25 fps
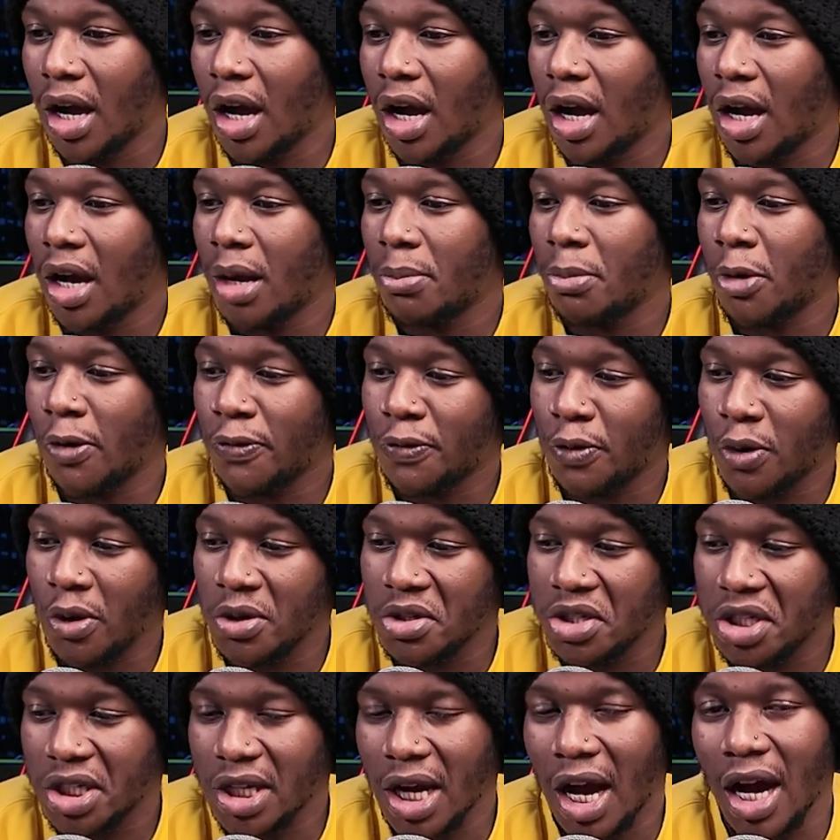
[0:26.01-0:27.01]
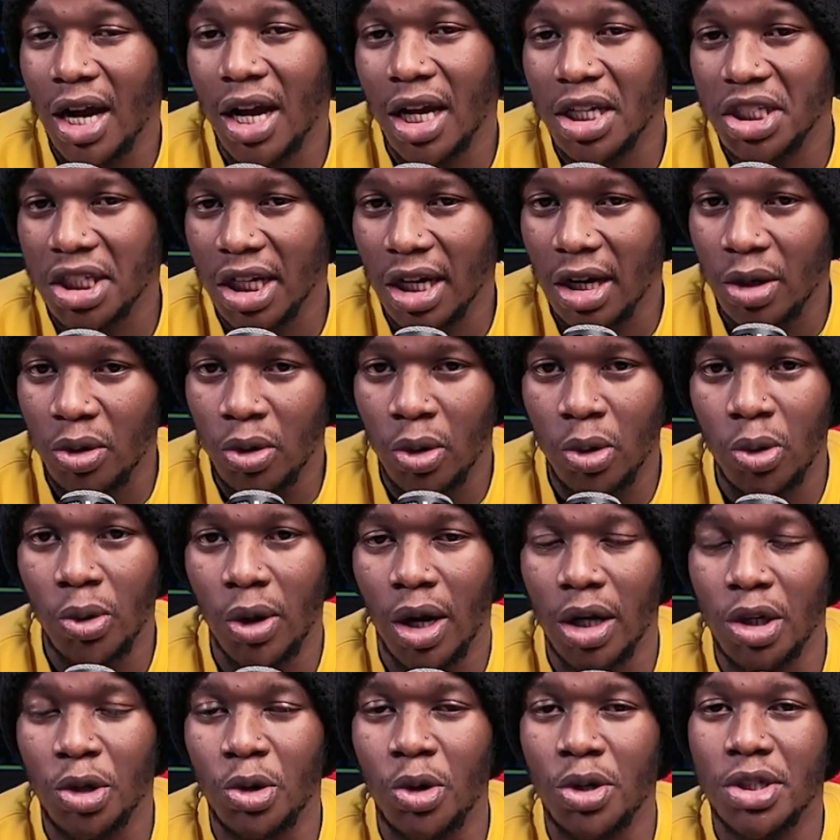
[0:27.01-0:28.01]
Of course, Hakan Çalhanoğlu
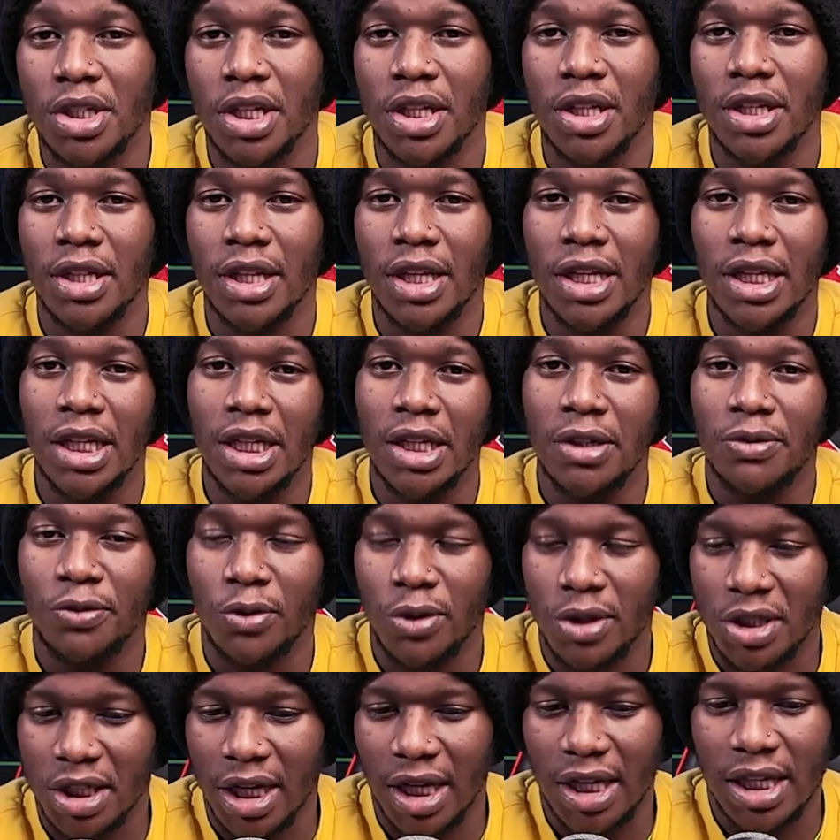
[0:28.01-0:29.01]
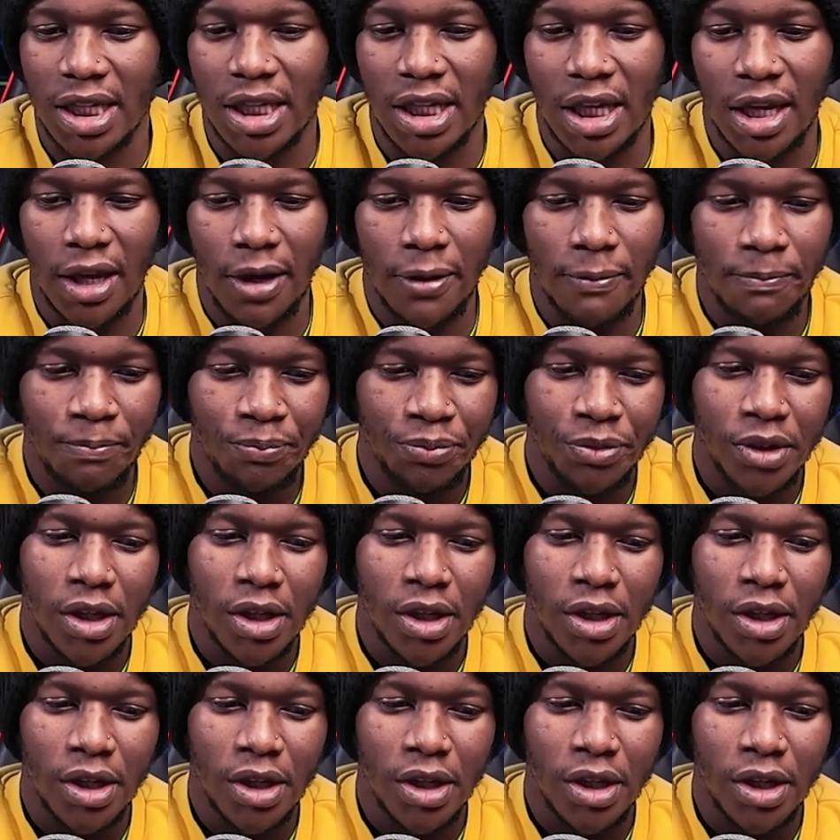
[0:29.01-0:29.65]
had gotten the lead for Türkiye.